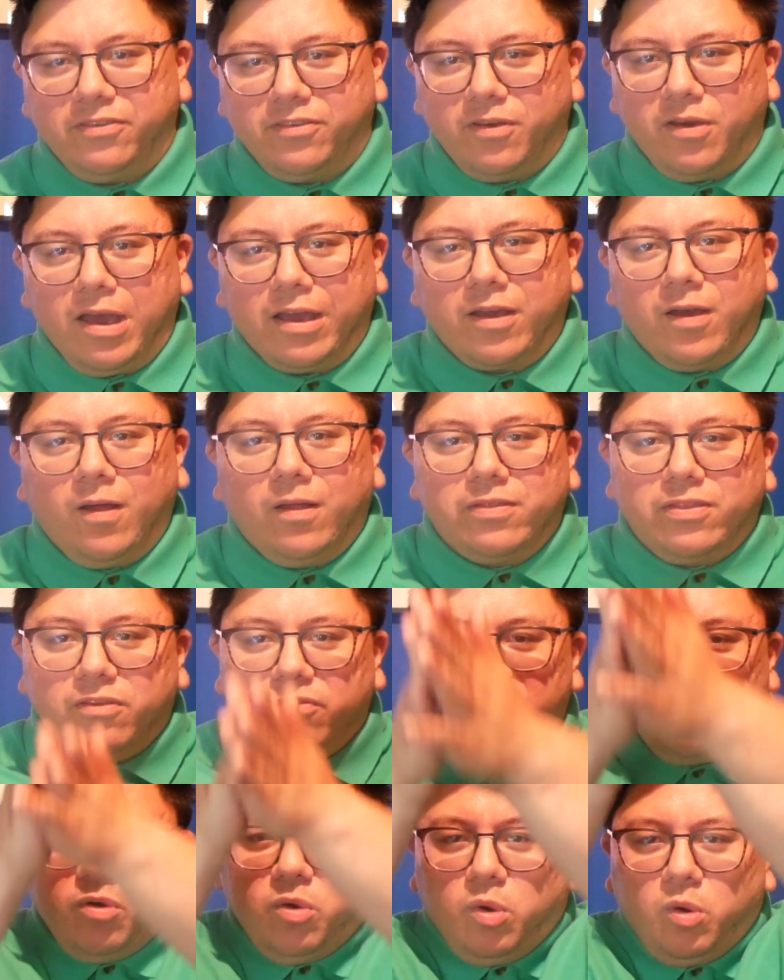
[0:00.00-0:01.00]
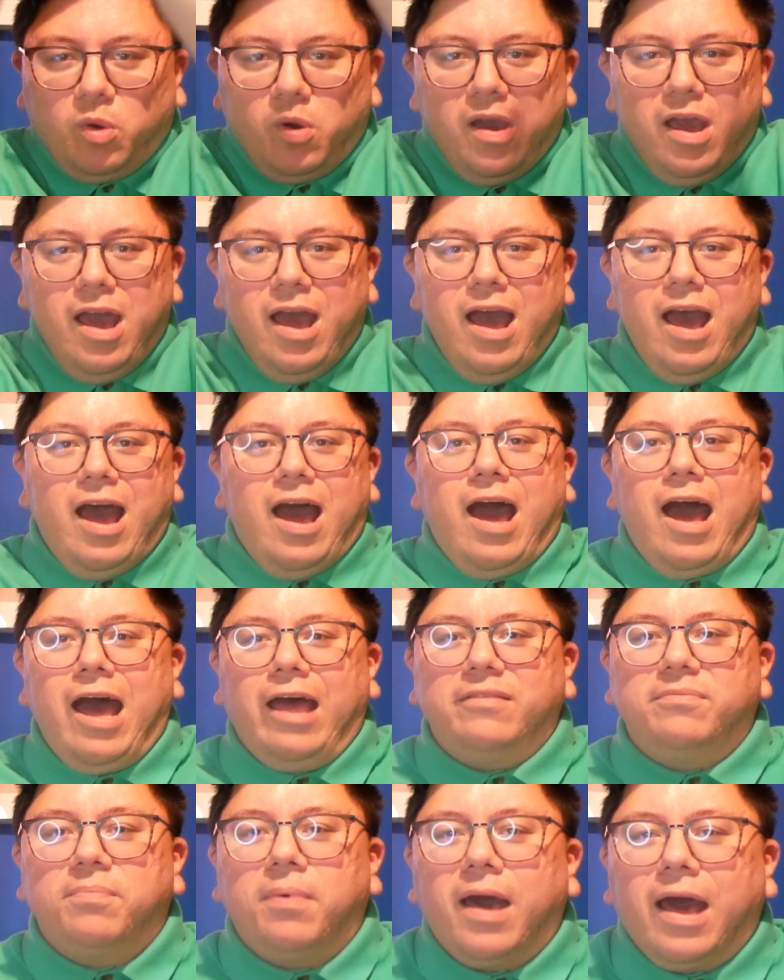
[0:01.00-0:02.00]
So I call it the full
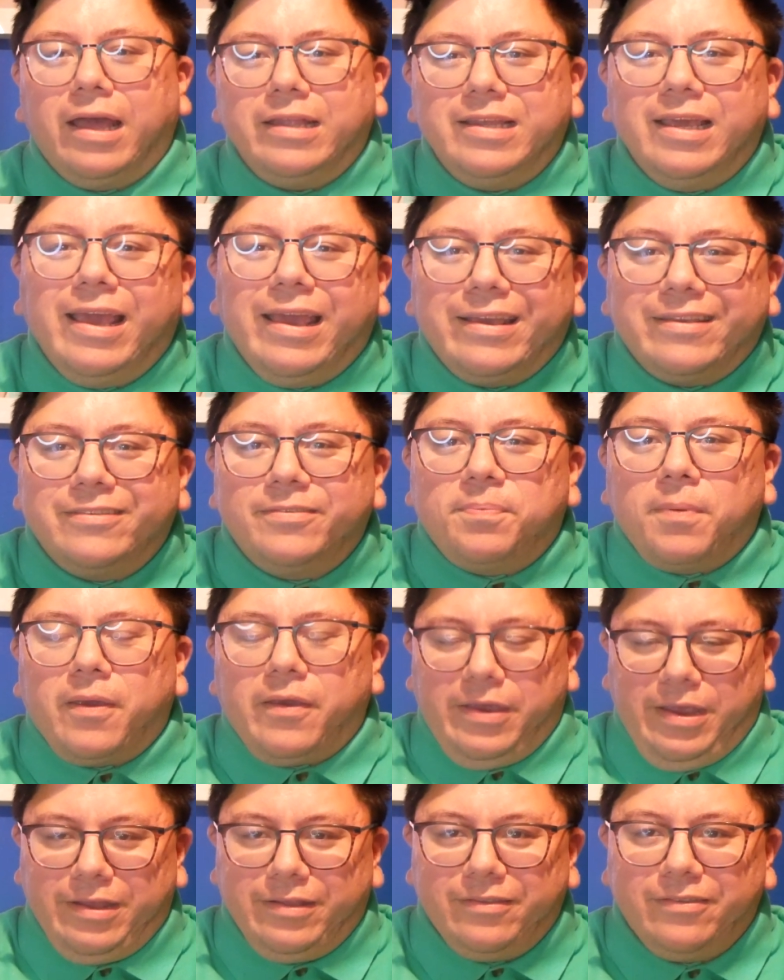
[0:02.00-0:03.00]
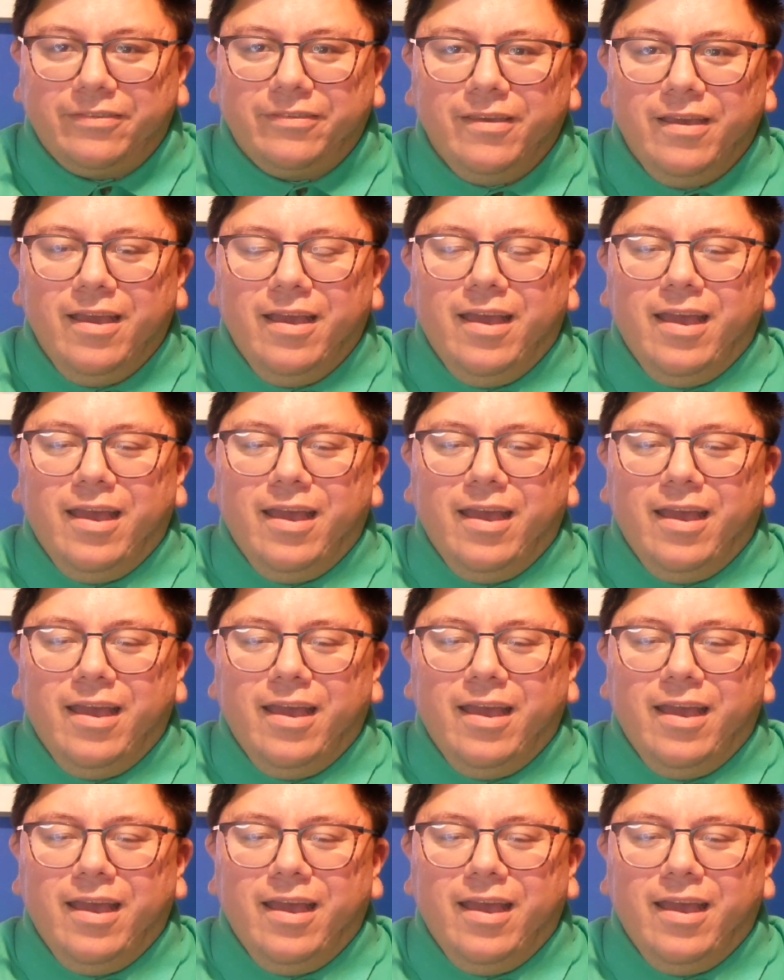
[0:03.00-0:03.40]
Hotpot experience.